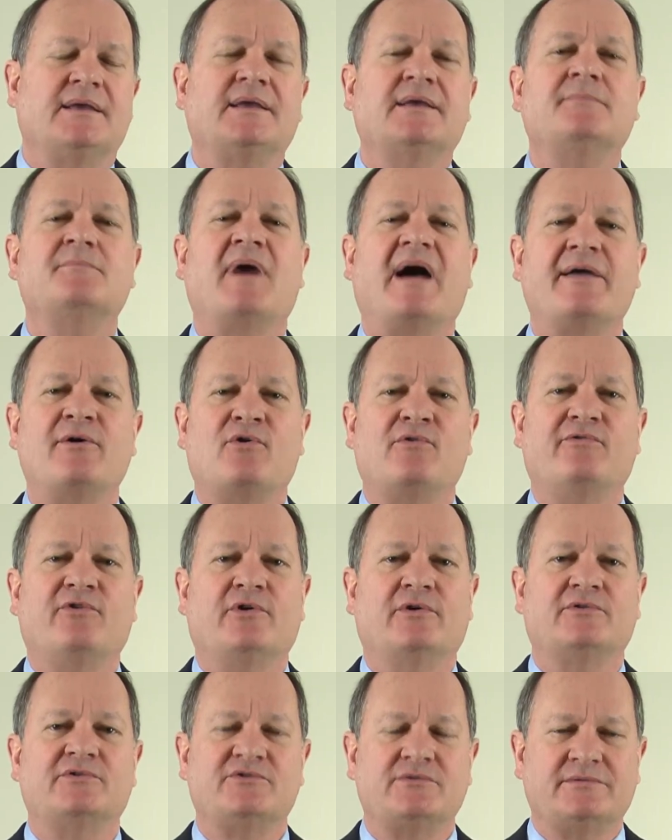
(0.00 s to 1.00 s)
In my
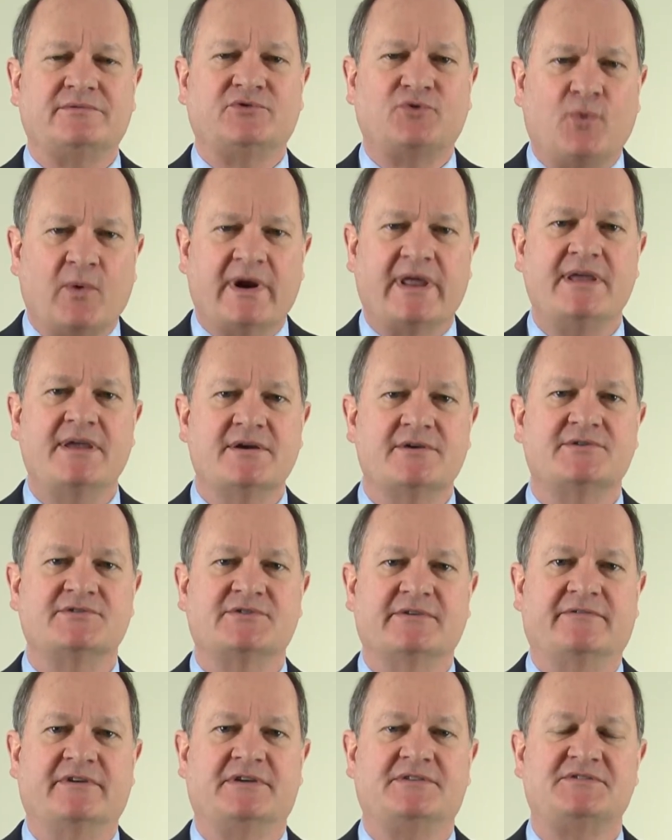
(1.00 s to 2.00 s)
over 20
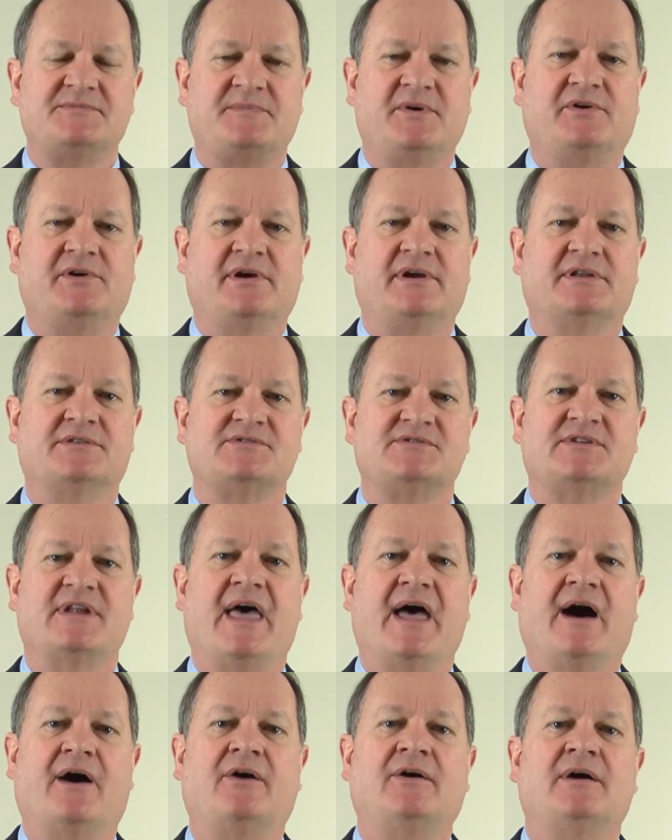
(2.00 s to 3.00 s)
years of experience
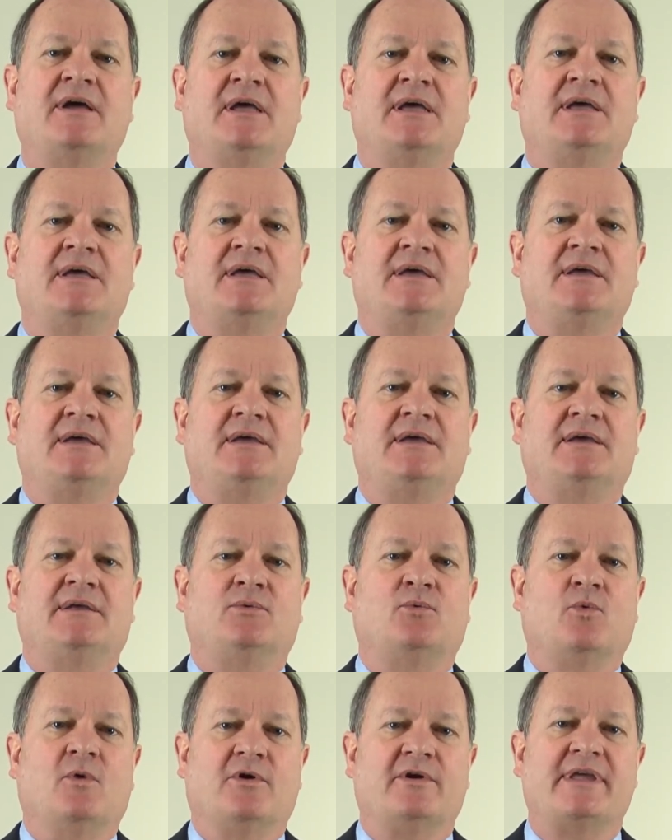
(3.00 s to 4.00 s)
now
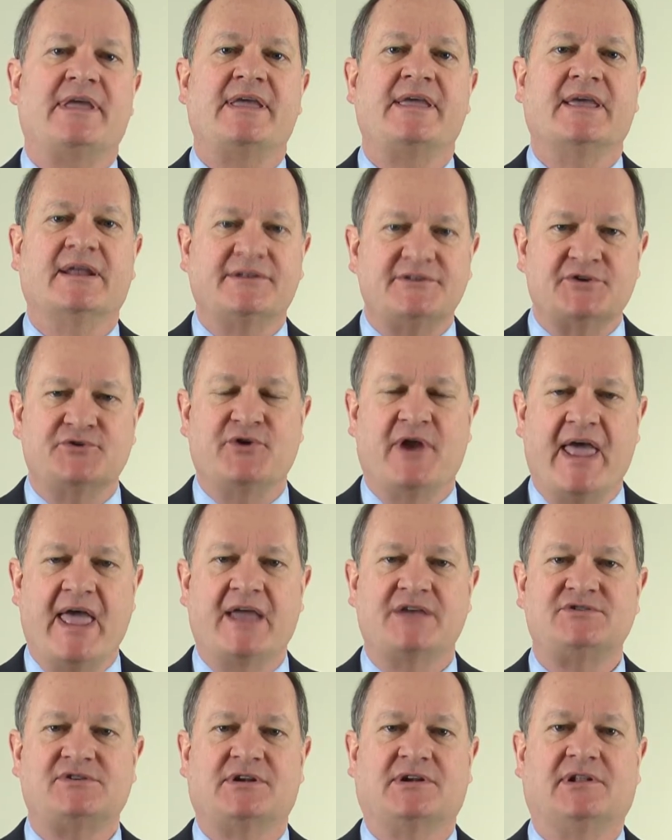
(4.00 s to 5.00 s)
in working
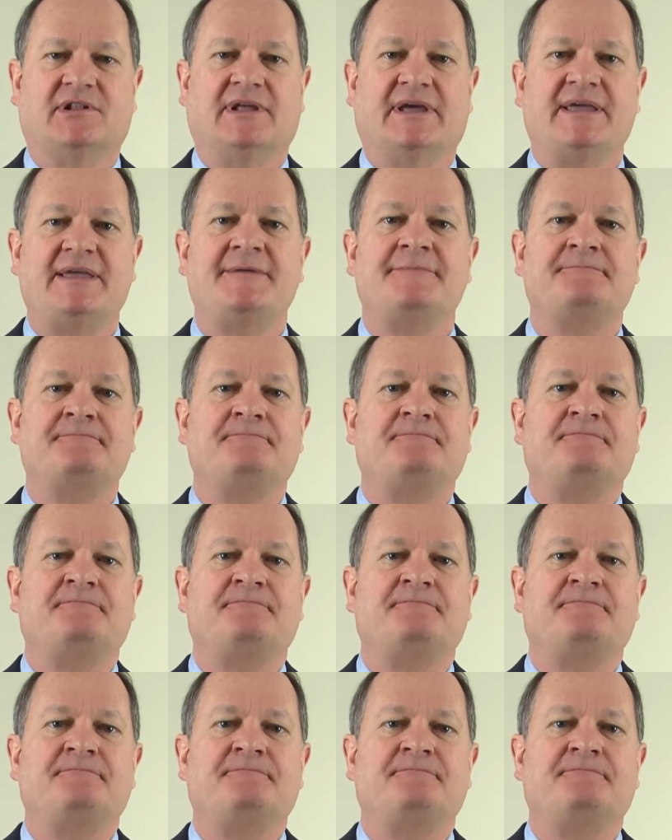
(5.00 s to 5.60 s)
internationally,